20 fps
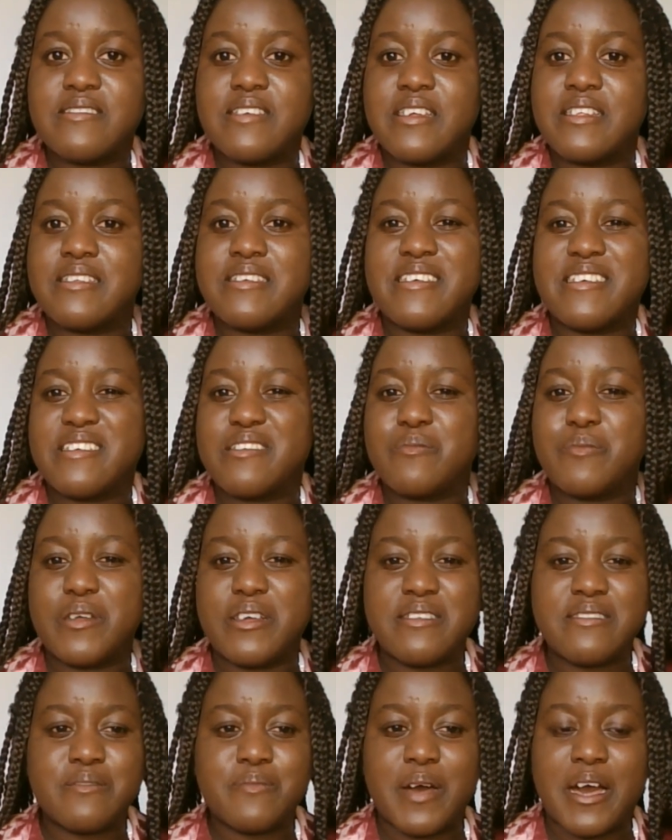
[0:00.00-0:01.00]
And he
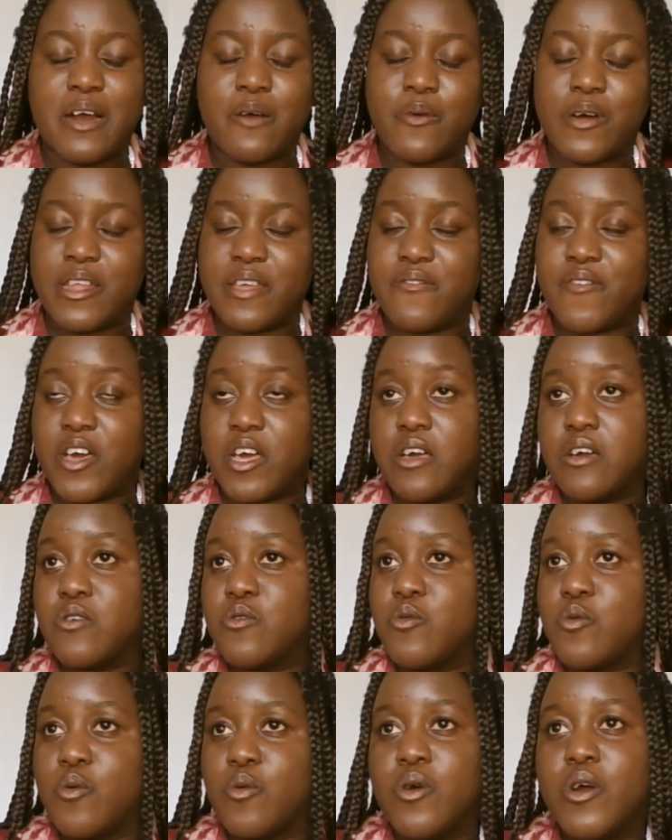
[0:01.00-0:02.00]
explains, bah, whatever,
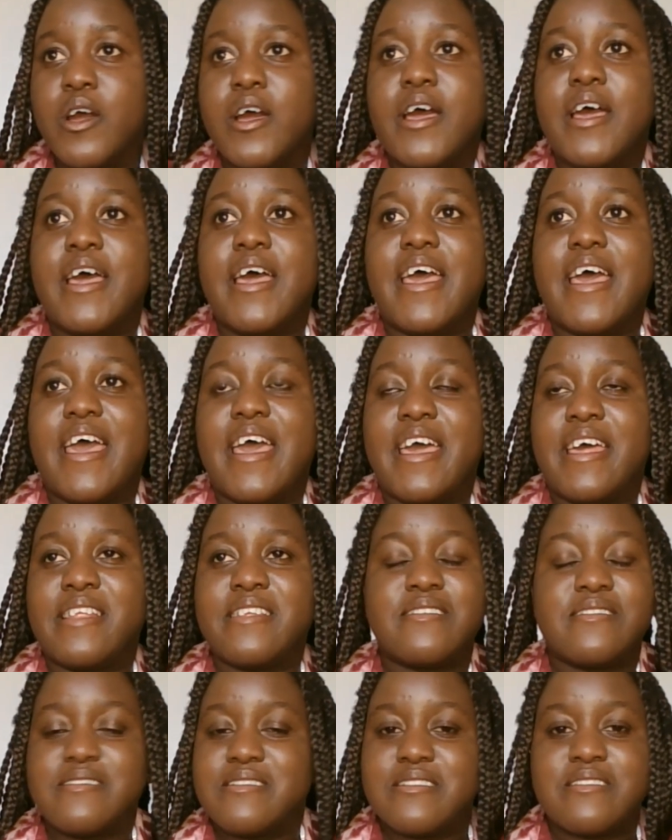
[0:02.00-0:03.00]
cool.
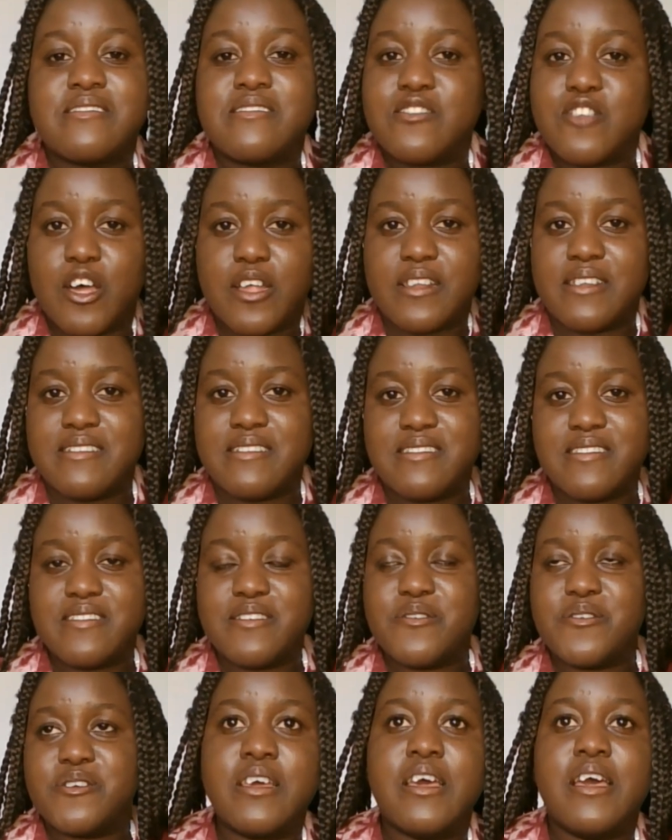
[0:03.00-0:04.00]
And it's not
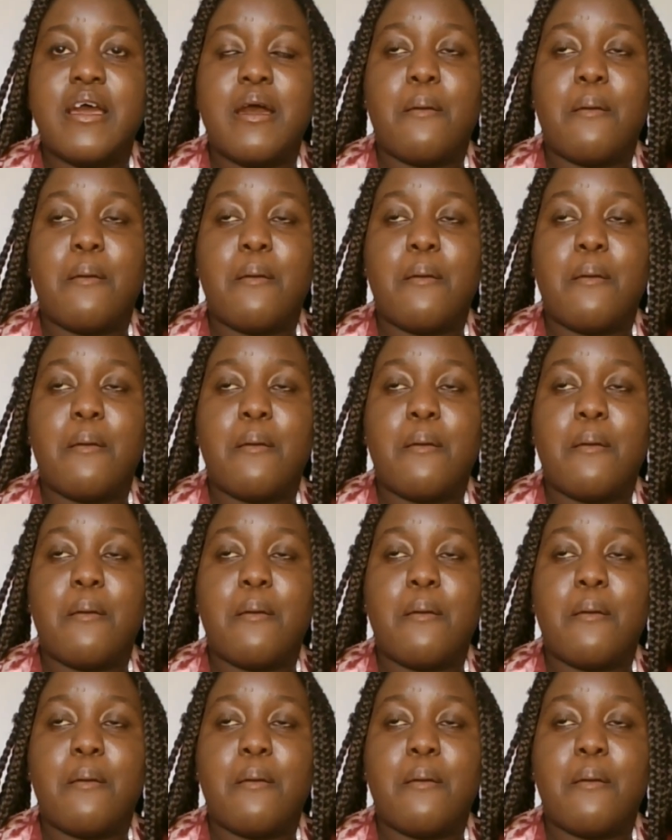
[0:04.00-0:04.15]
necessary.